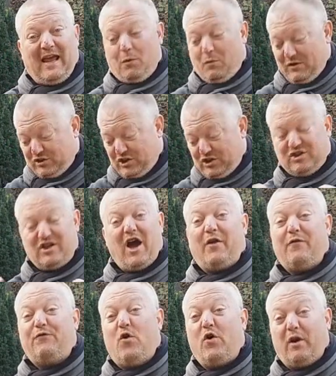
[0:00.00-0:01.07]
It was just not
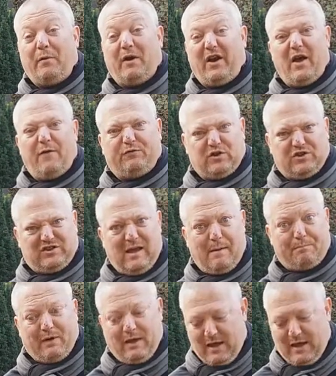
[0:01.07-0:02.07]
affordable enough to sip,